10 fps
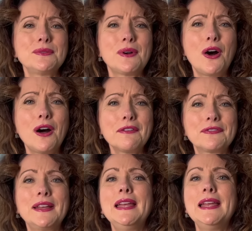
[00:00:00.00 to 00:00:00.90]
you off
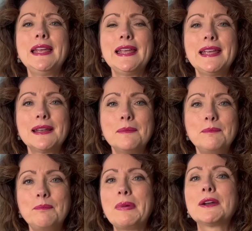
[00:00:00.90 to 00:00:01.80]
in a
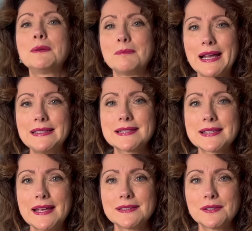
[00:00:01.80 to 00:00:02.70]
better
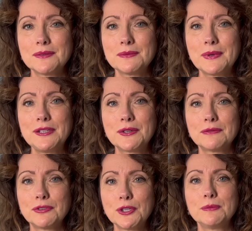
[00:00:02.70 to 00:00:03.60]
mindset when
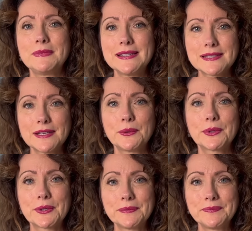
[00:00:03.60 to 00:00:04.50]
your room is in
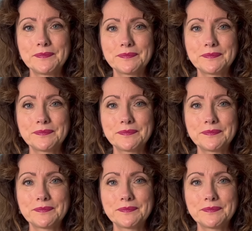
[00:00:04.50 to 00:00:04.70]
order.